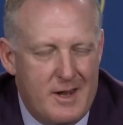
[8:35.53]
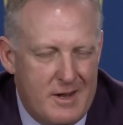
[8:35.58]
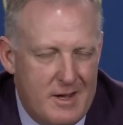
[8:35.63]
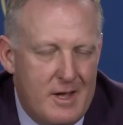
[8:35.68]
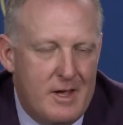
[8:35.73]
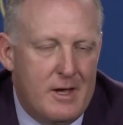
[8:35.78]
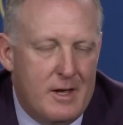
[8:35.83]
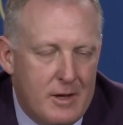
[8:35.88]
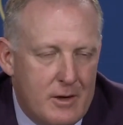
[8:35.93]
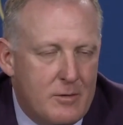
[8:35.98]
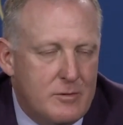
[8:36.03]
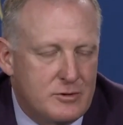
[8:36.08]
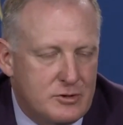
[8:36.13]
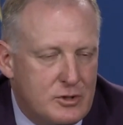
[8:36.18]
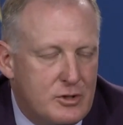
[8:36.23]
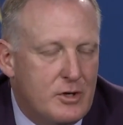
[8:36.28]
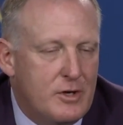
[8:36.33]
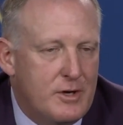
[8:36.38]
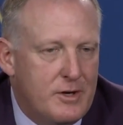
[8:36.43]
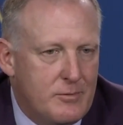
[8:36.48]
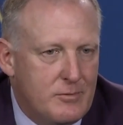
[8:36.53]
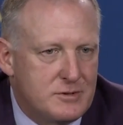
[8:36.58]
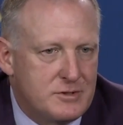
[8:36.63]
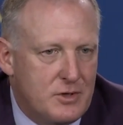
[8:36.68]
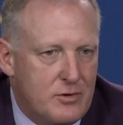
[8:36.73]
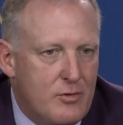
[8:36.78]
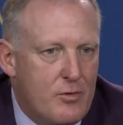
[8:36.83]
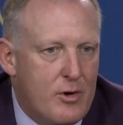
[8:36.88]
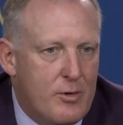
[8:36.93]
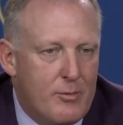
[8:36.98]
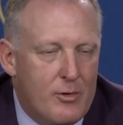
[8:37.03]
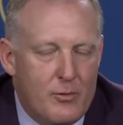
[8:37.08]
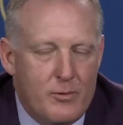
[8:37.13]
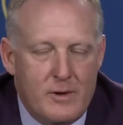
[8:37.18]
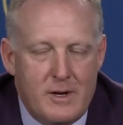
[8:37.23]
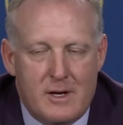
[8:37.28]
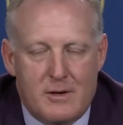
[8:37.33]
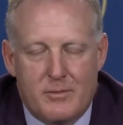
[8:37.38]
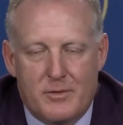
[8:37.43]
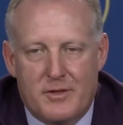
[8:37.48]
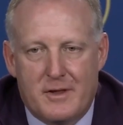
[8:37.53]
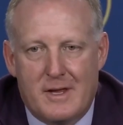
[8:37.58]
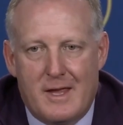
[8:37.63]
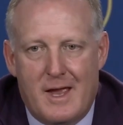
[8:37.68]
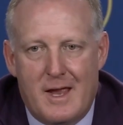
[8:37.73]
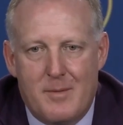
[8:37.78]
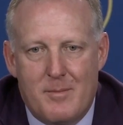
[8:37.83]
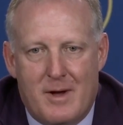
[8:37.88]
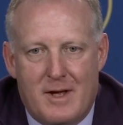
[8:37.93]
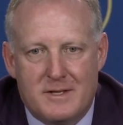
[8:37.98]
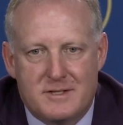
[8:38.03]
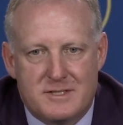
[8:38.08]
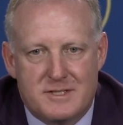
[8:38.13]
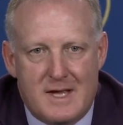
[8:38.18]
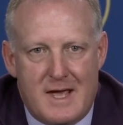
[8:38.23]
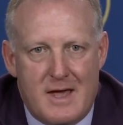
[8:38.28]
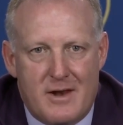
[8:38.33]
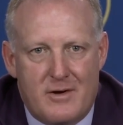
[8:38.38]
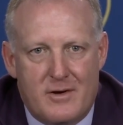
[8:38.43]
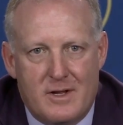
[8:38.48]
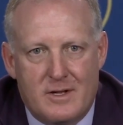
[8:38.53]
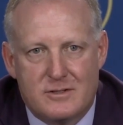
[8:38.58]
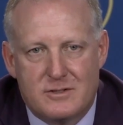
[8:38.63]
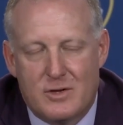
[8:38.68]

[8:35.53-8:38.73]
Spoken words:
It was good. It was a normal week with the game on Saturday.